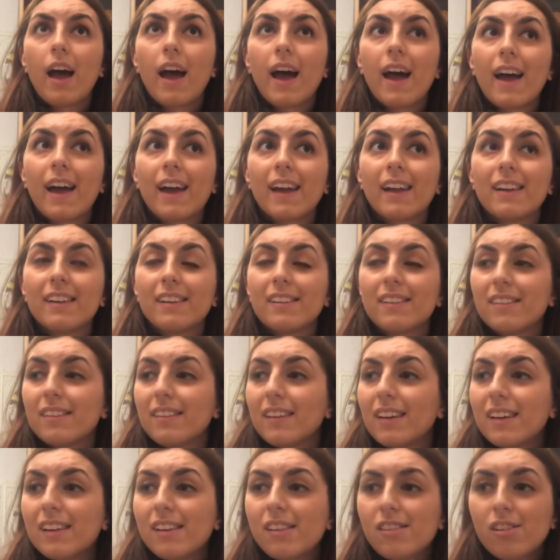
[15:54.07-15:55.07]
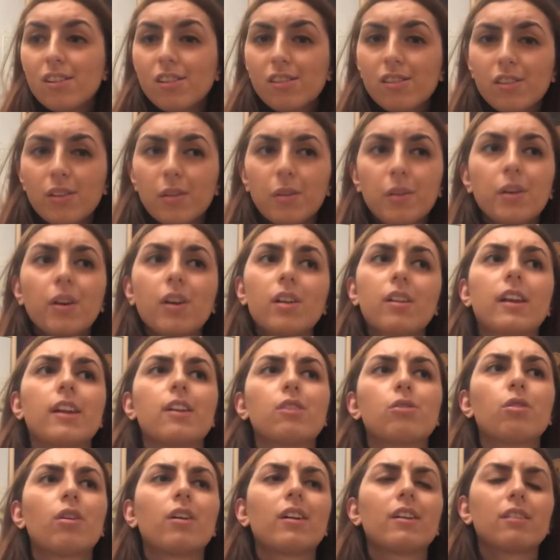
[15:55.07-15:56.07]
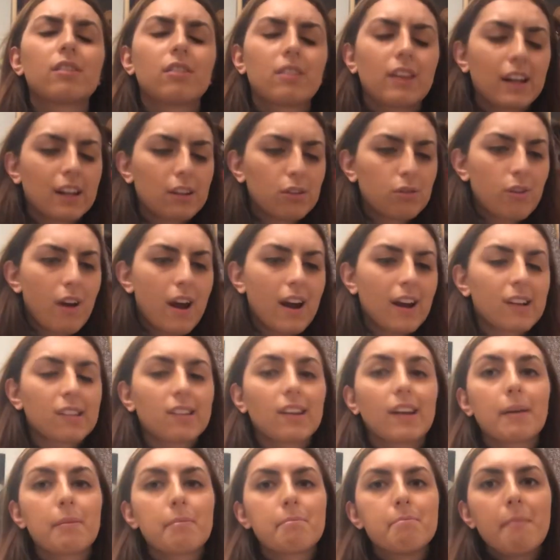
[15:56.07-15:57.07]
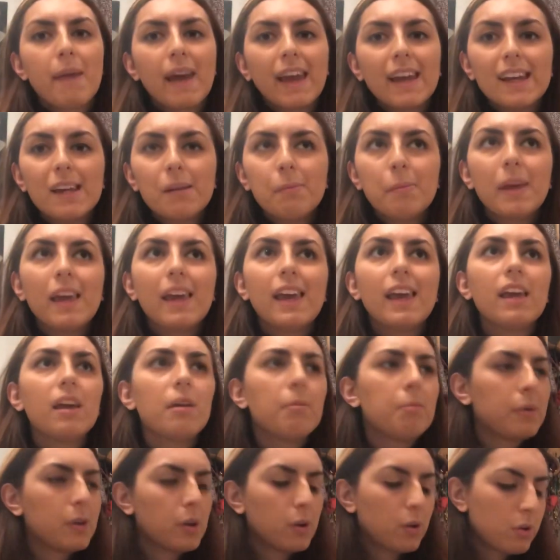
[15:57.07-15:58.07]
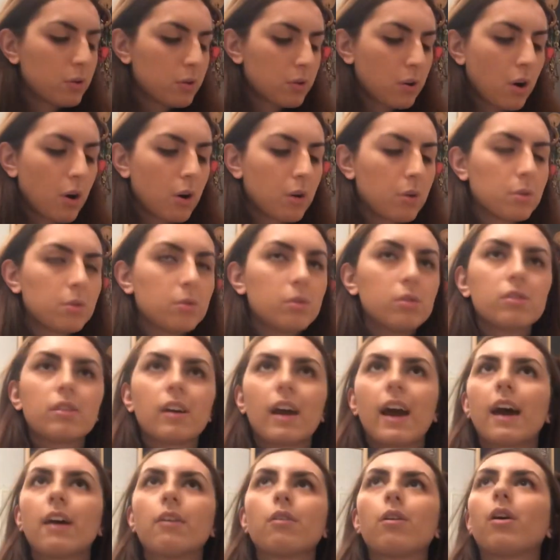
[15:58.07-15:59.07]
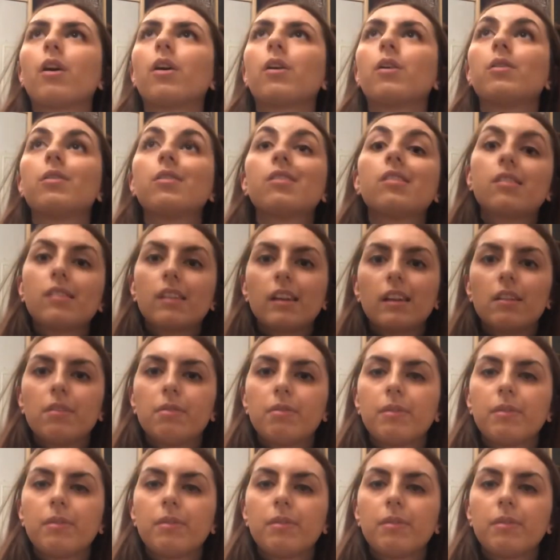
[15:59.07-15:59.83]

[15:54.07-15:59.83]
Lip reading: and it's just so good. Like tracks like Maybe, Pure Gold, Arrow, Still